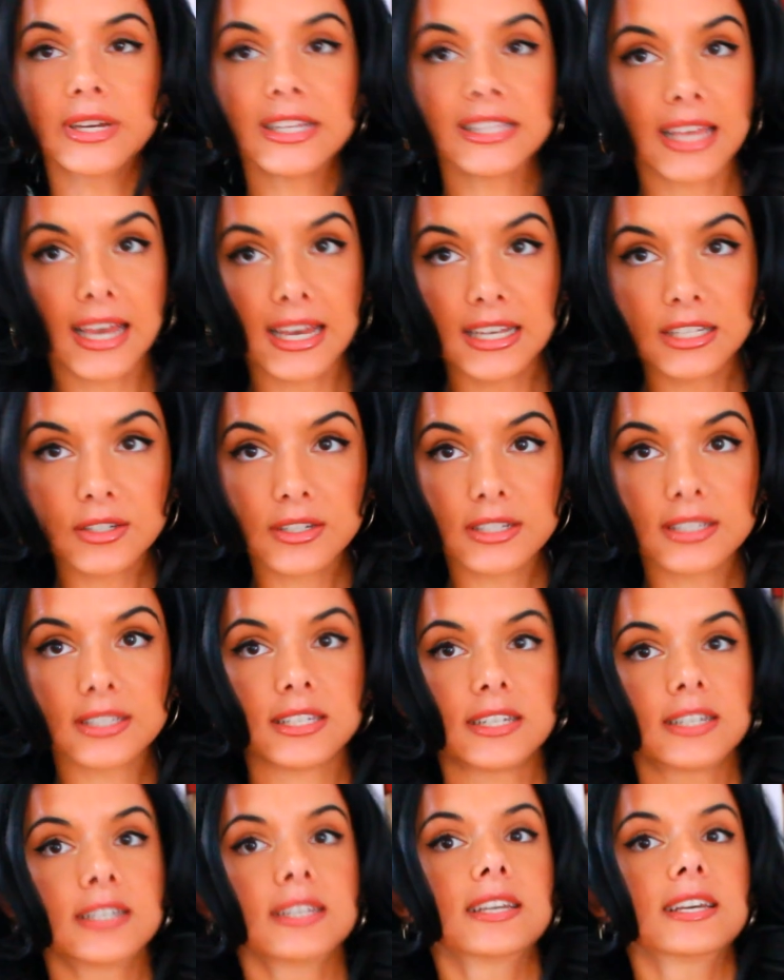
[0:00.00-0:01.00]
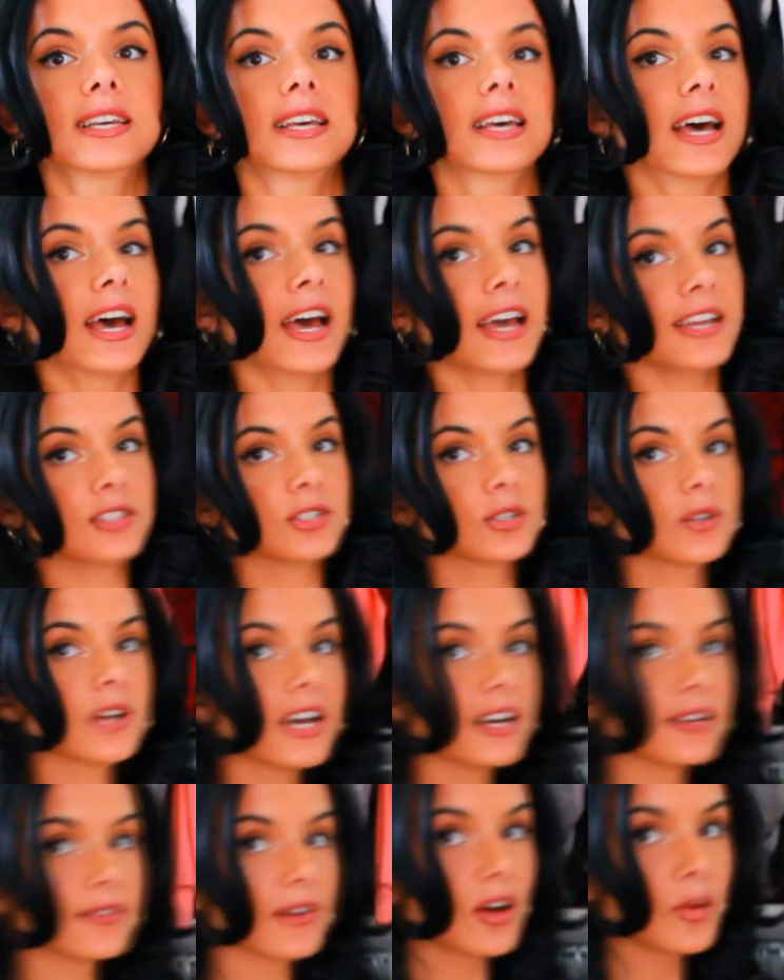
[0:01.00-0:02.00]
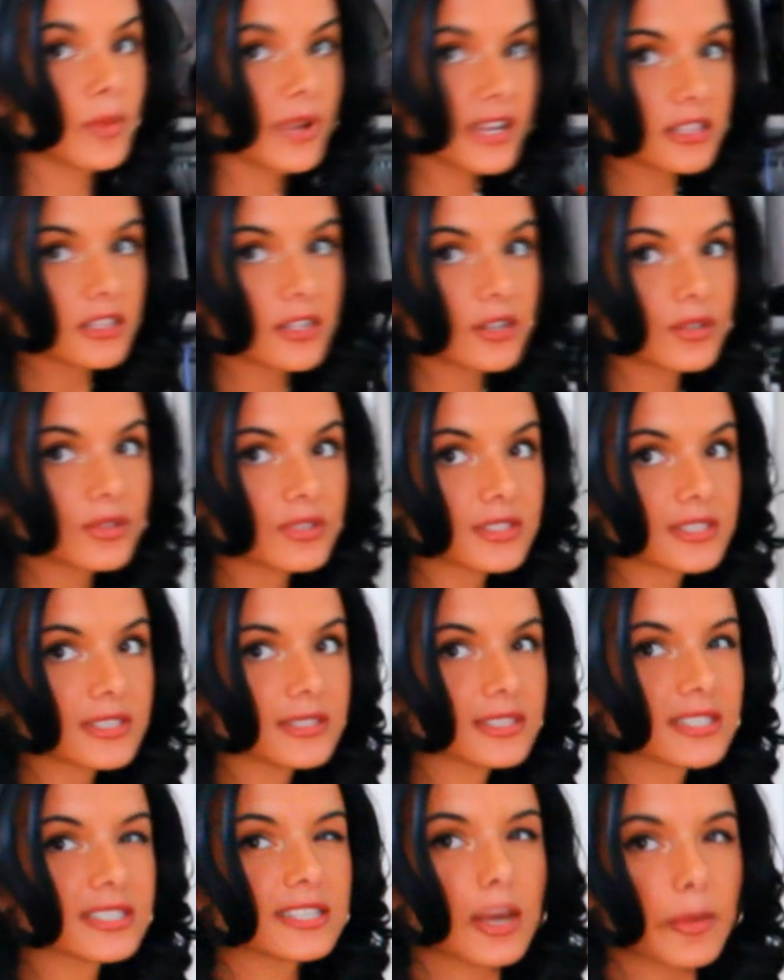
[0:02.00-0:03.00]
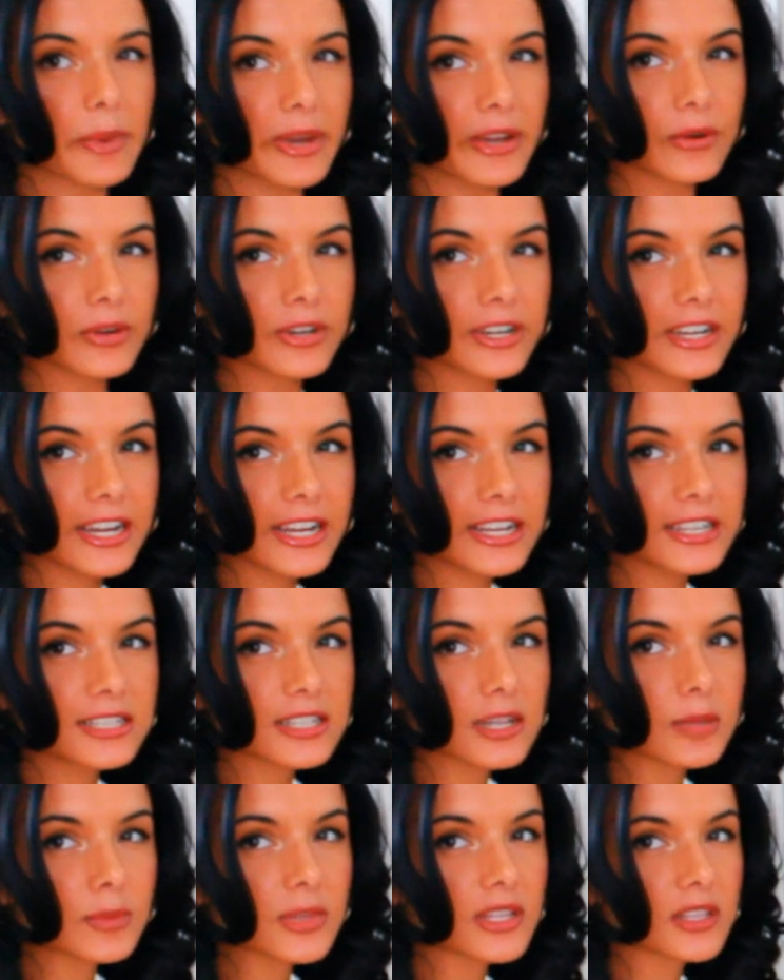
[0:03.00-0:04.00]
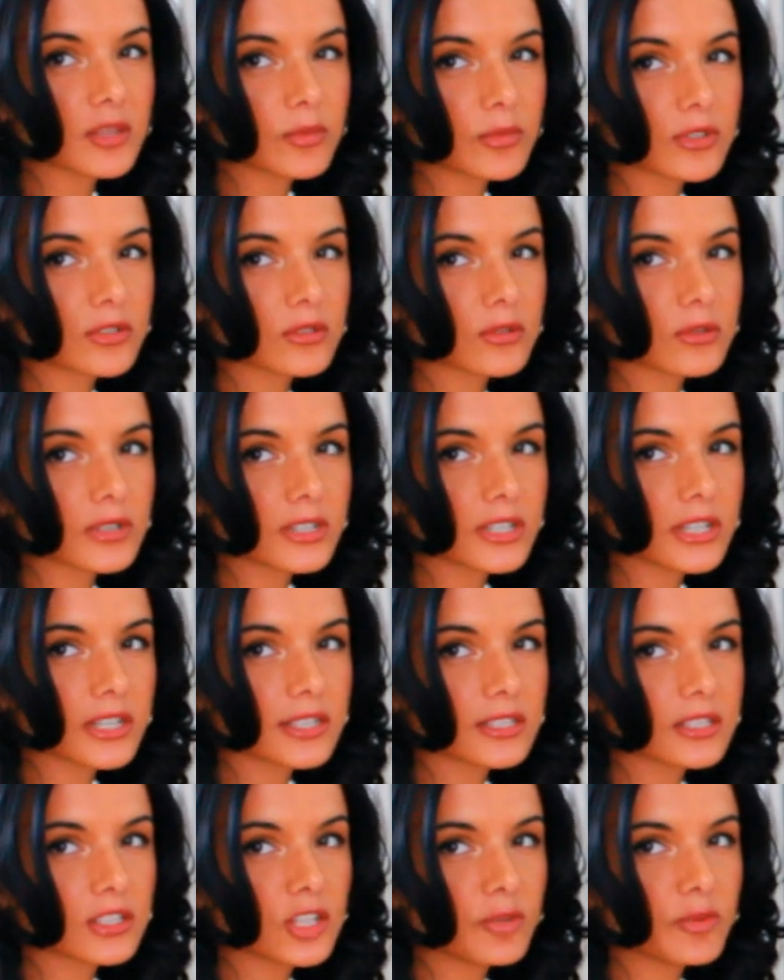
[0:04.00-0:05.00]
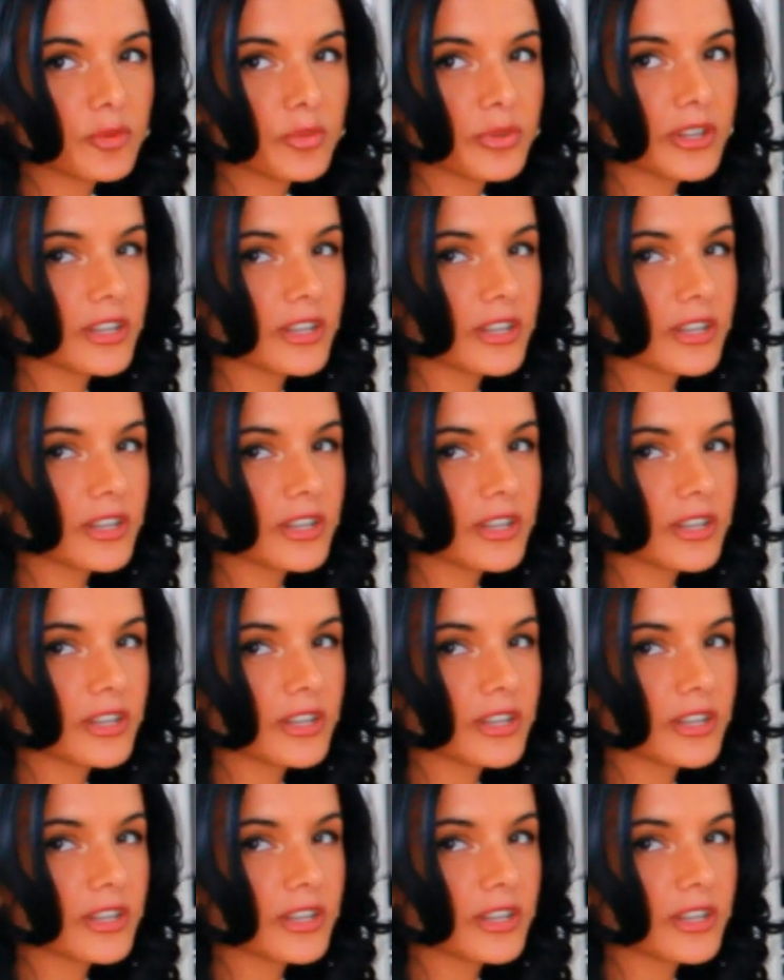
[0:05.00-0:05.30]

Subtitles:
But as you can see, I do have all my clothes semi-organized. I'm not the most organized human